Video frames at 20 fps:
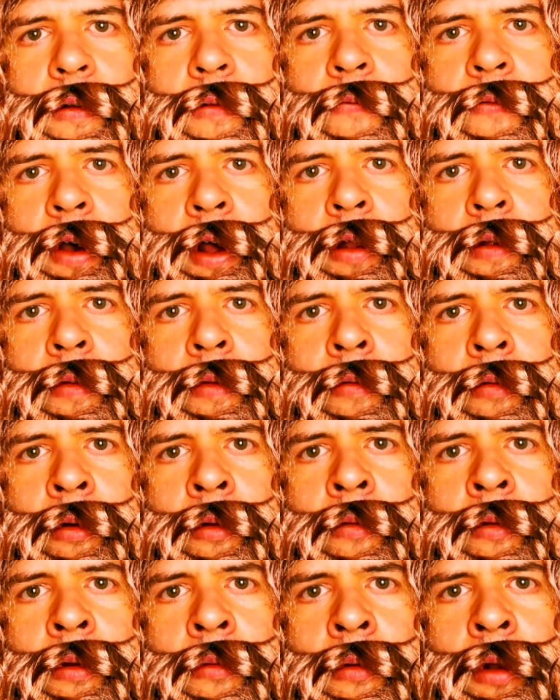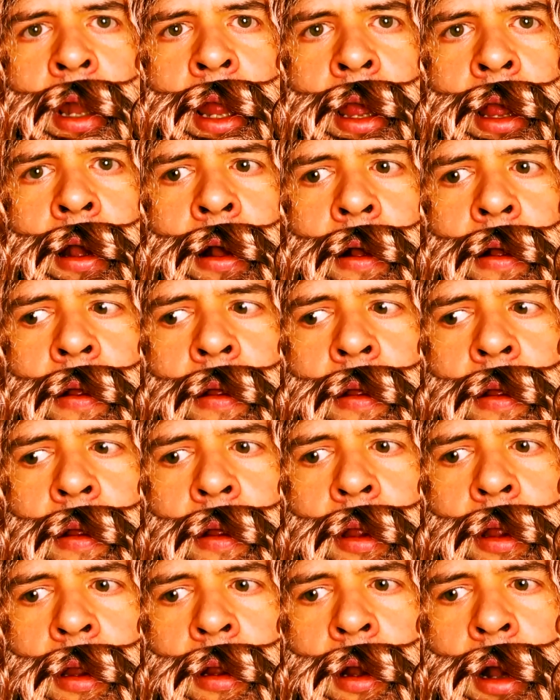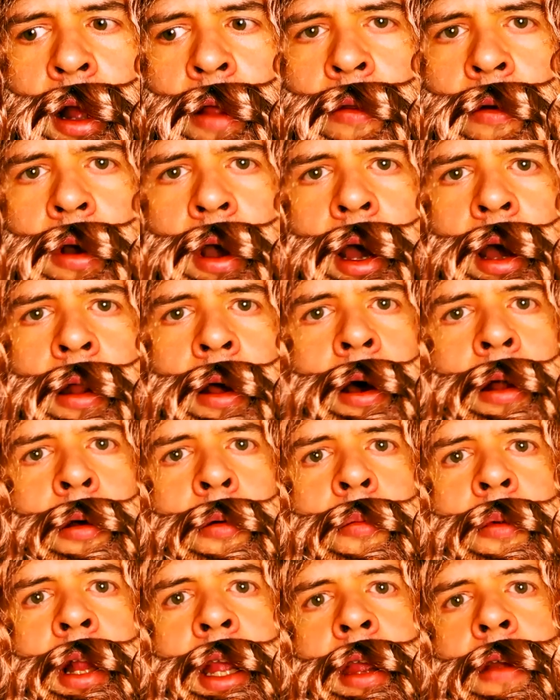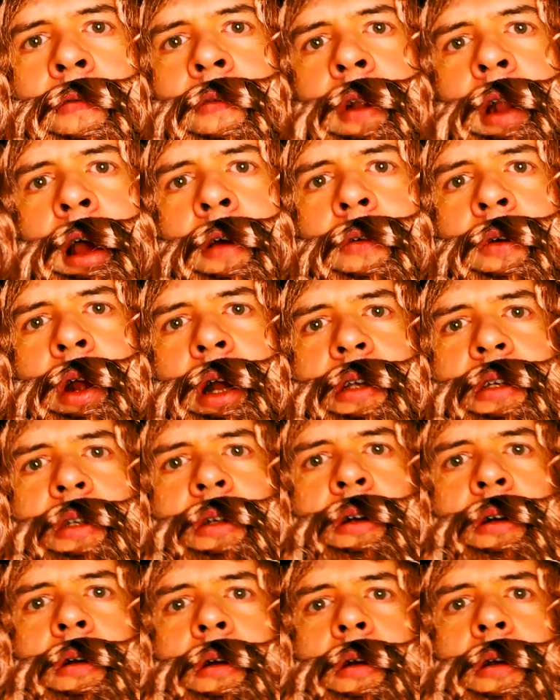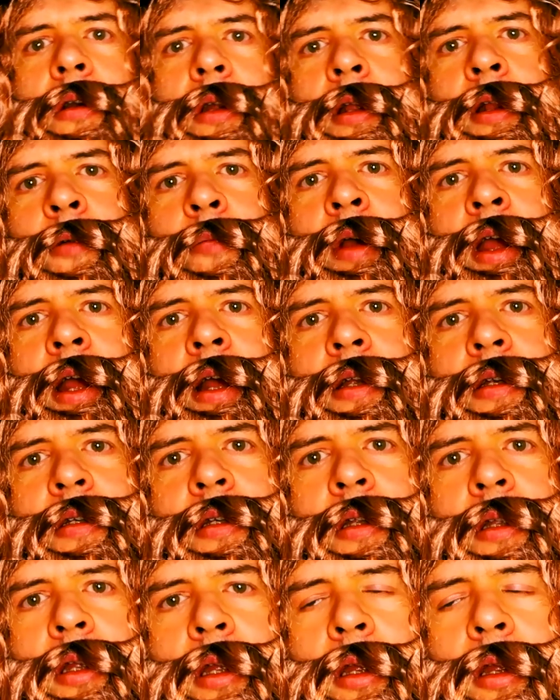follow through and do it now. I thought, I don't believe that I've crossed her in the past.